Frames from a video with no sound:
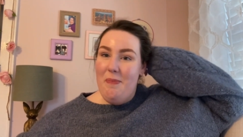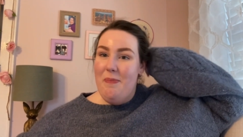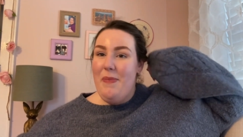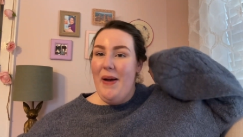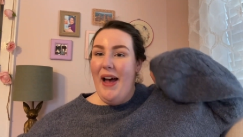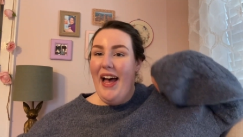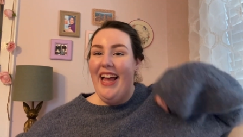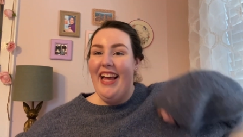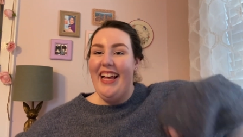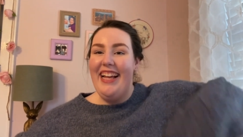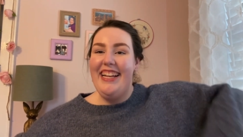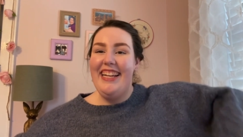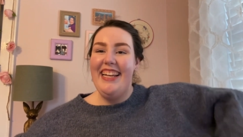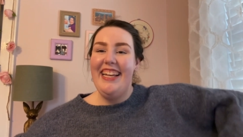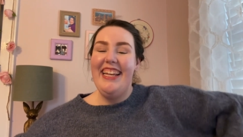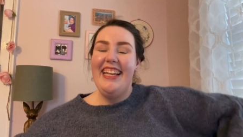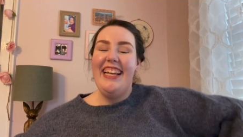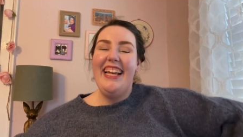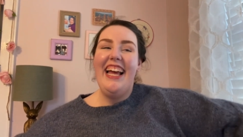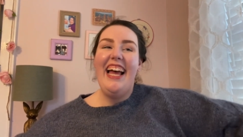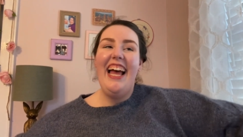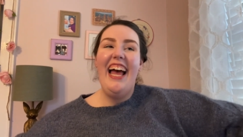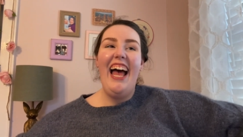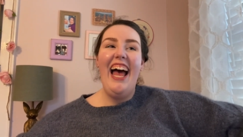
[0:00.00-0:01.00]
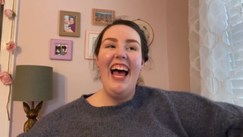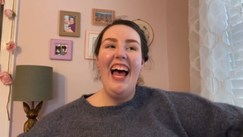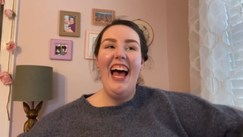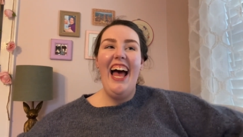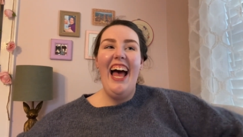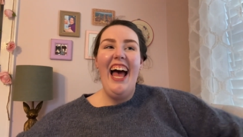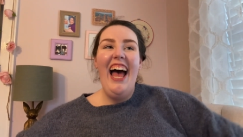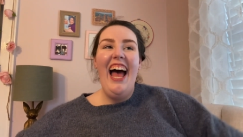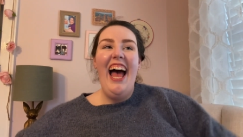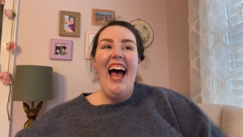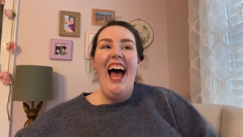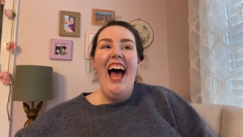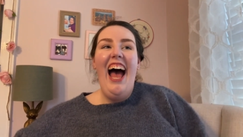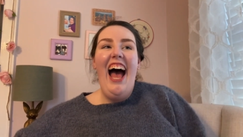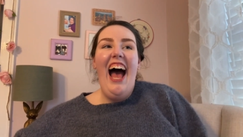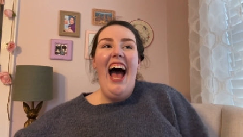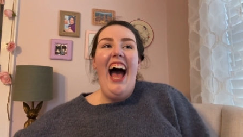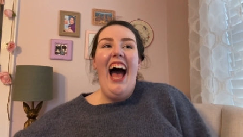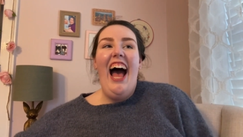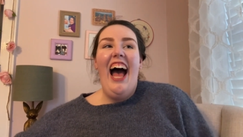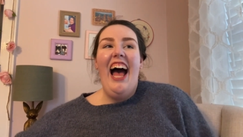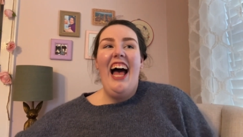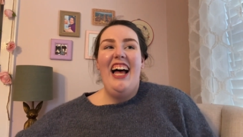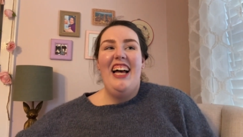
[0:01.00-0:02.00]
but
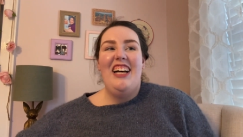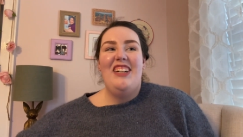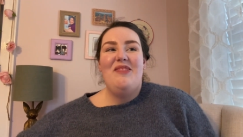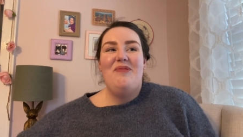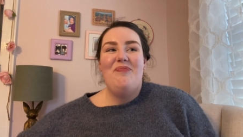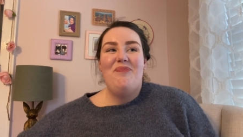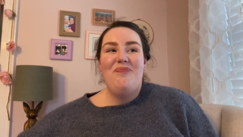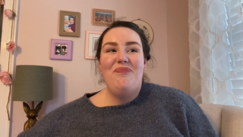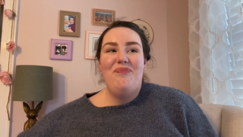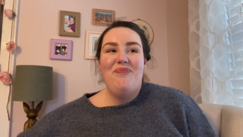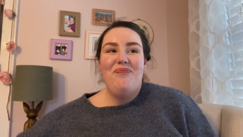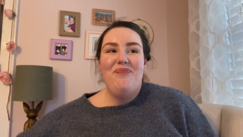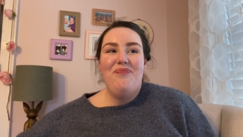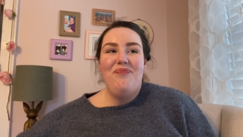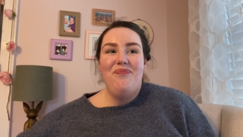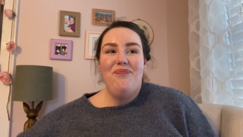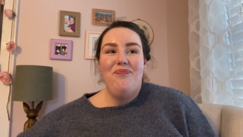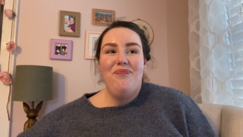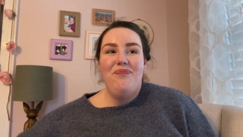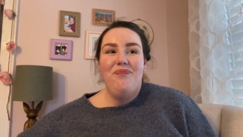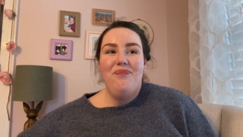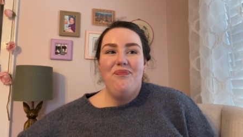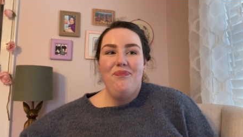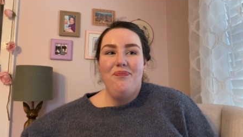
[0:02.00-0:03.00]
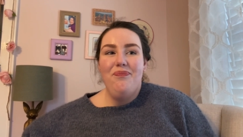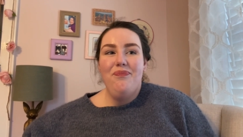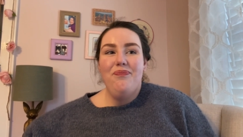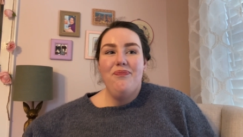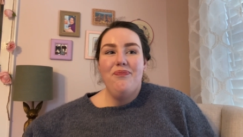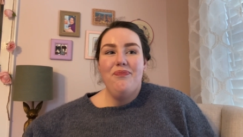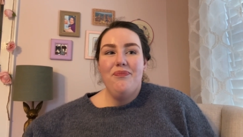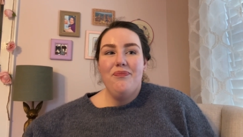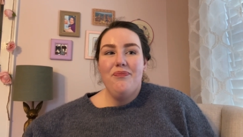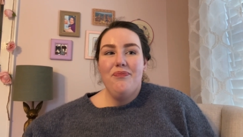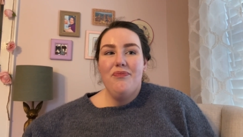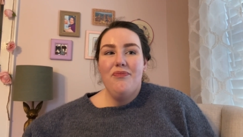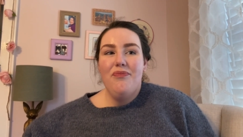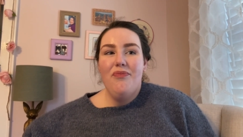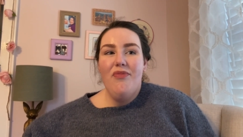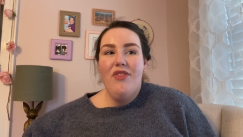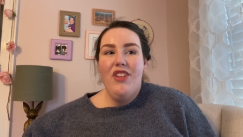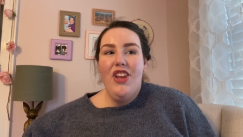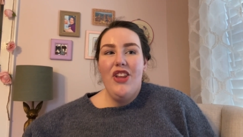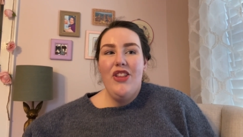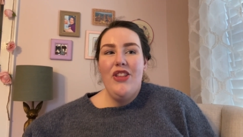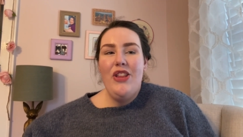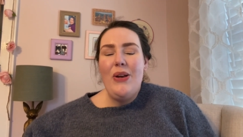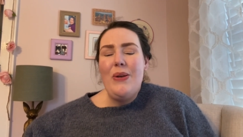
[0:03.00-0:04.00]
um,
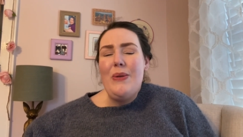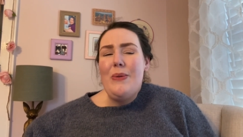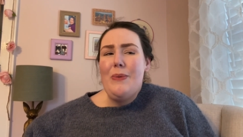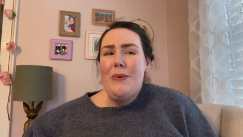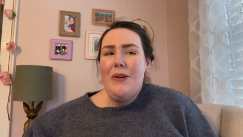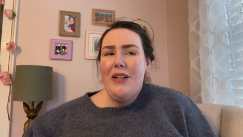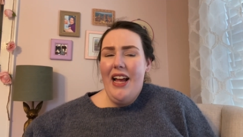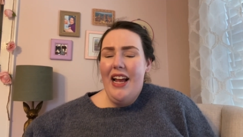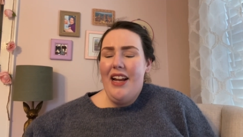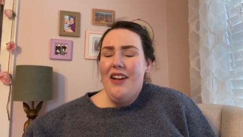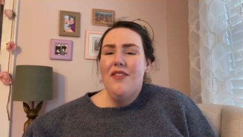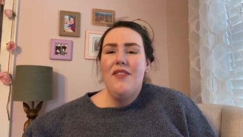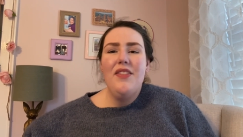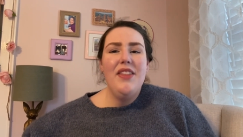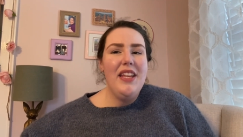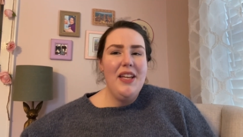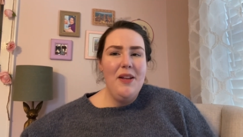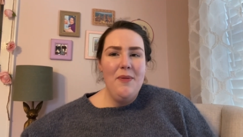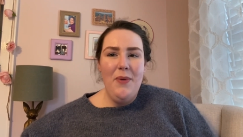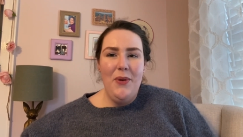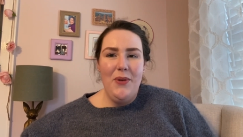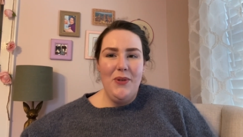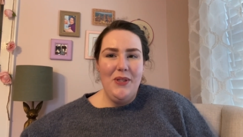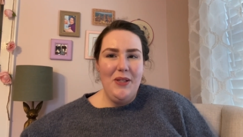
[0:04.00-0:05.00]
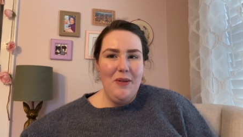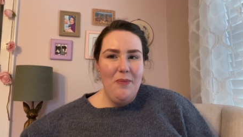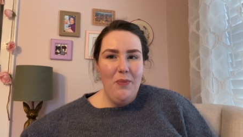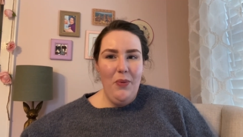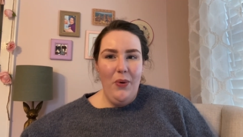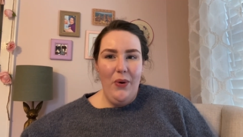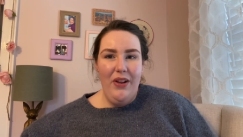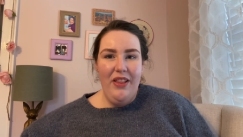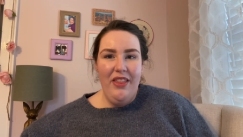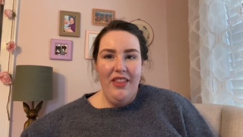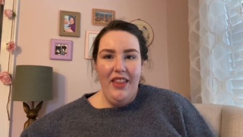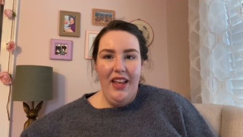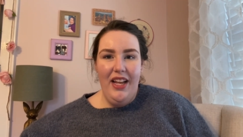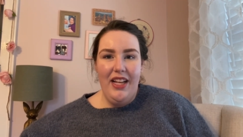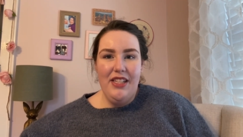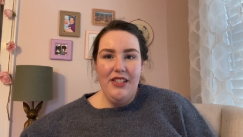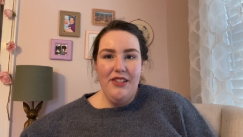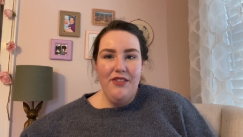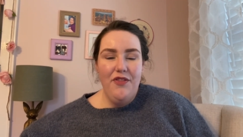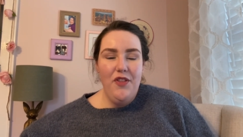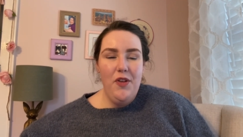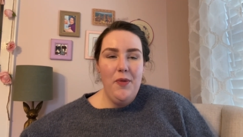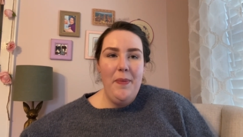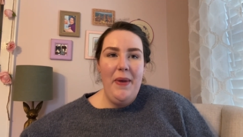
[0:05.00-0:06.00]
those were kind of the most important things
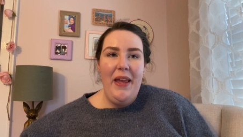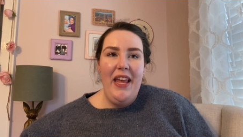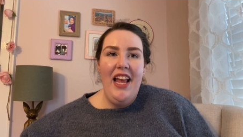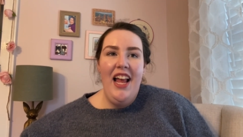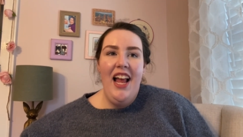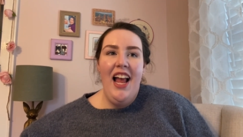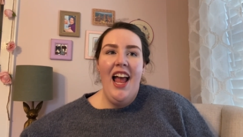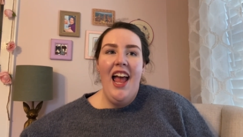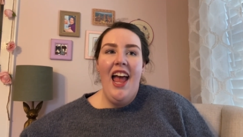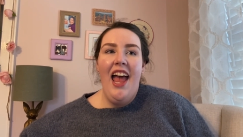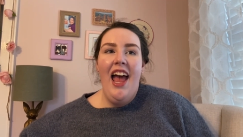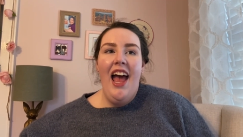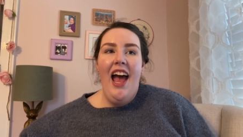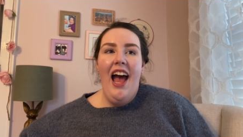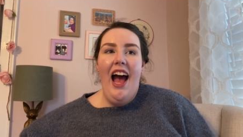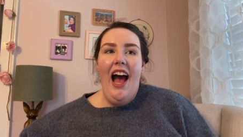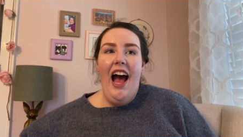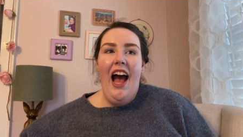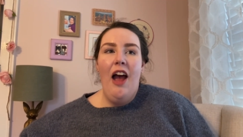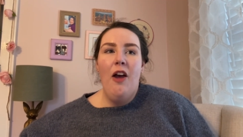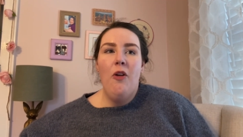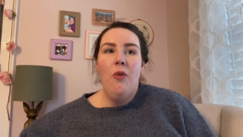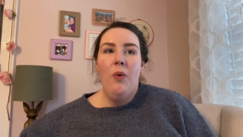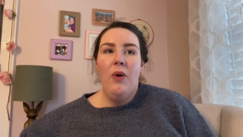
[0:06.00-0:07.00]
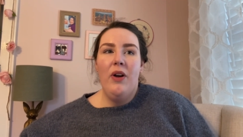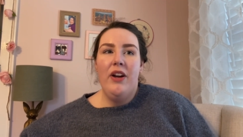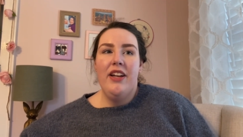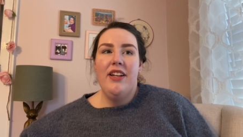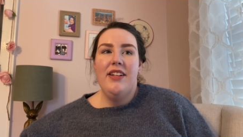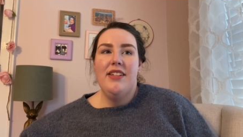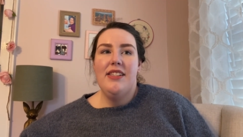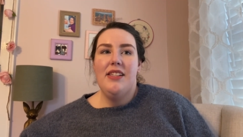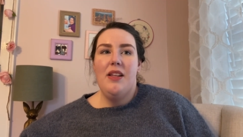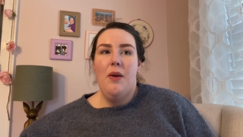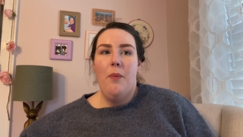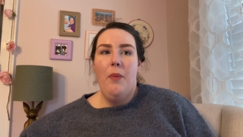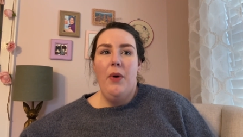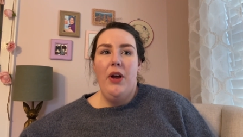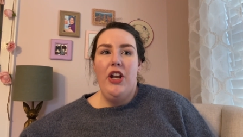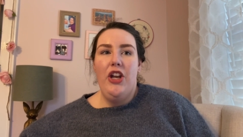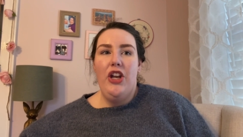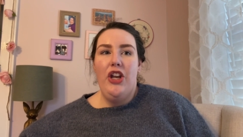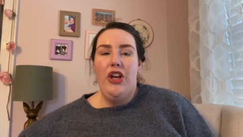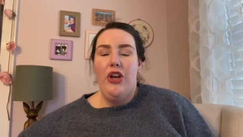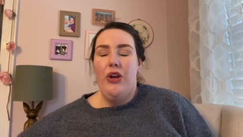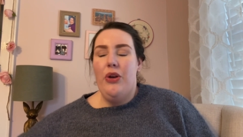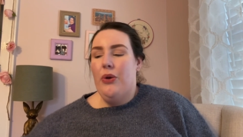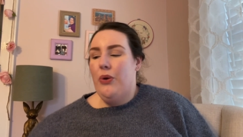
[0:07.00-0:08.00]
for me. I wanted someone
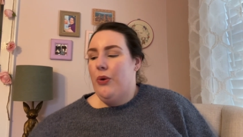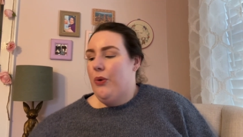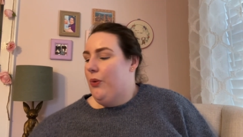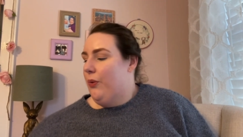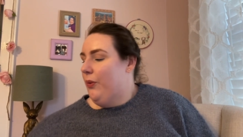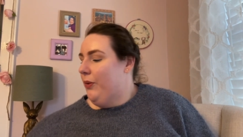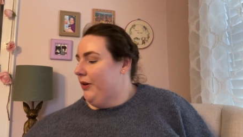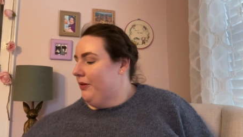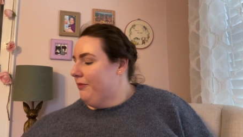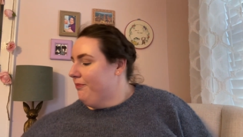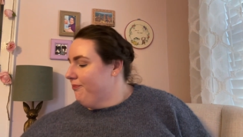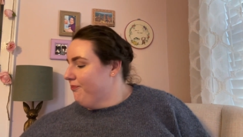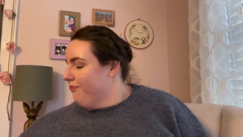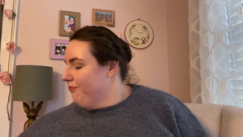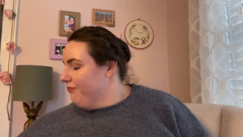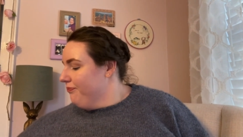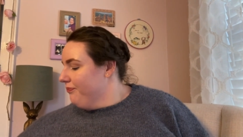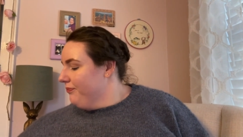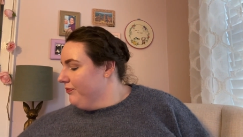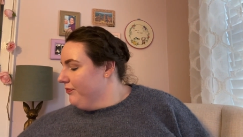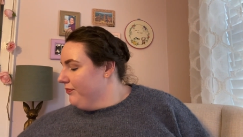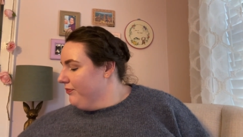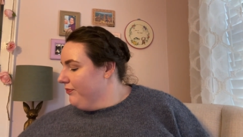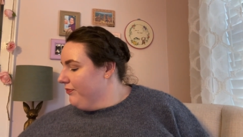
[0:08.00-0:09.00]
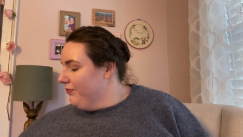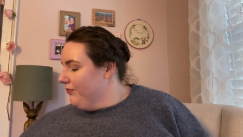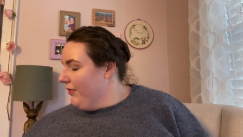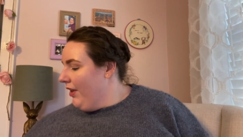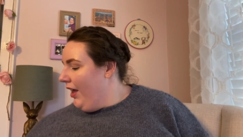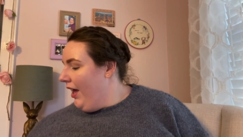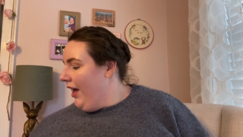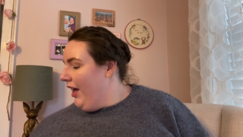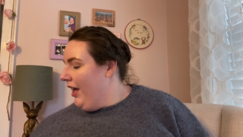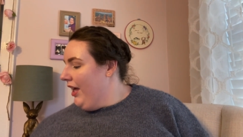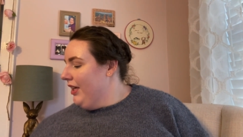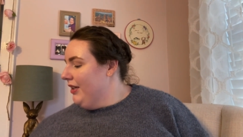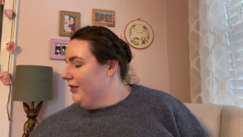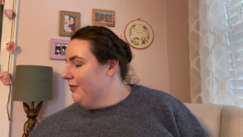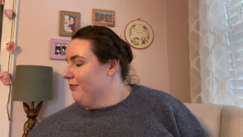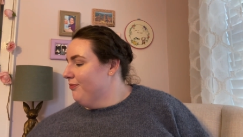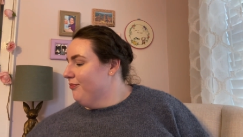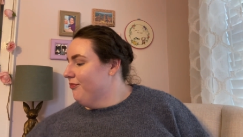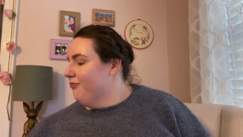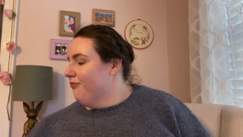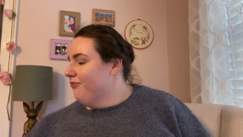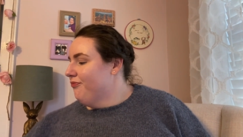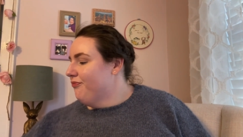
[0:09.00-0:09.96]
who, um,